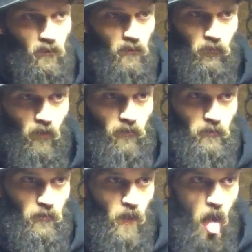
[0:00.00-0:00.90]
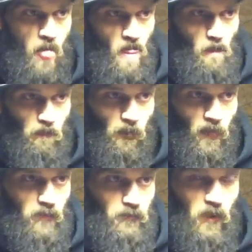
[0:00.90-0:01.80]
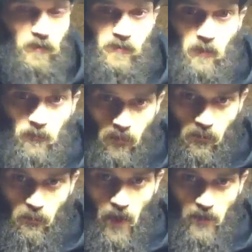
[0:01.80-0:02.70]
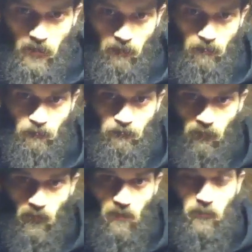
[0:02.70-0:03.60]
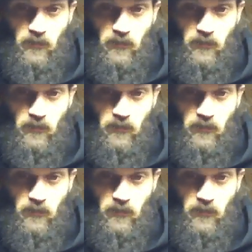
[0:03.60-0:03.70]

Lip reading: If you've ever done something with passion, it